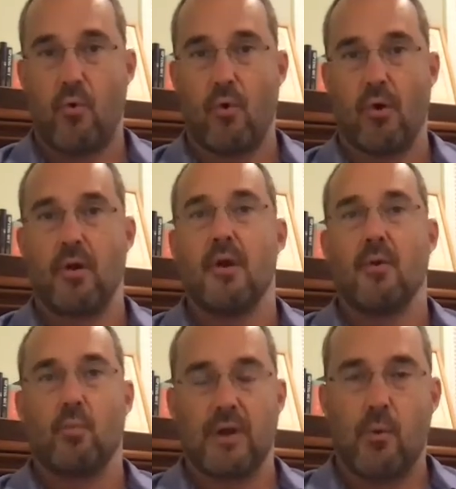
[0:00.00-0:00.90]
Court
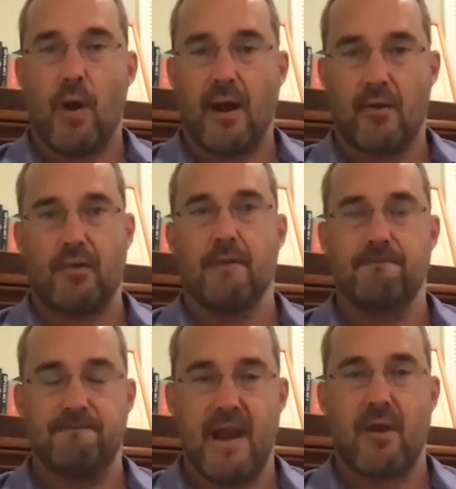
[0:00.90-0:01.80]
requires a
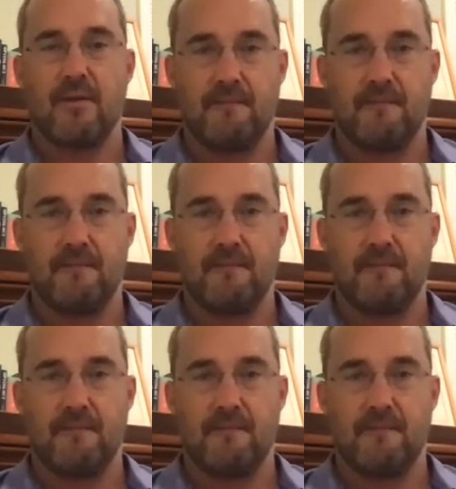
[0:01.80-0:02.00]
very,